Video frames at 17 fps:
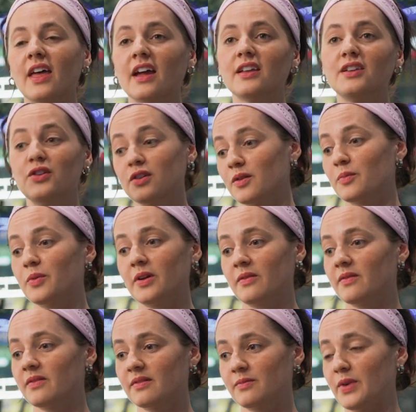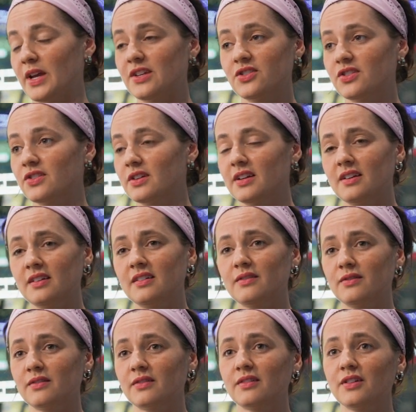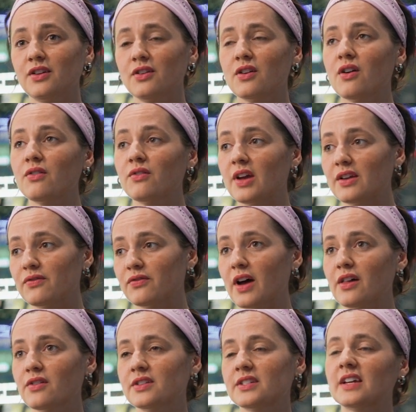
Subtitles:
then you can put pastry, you know, it follows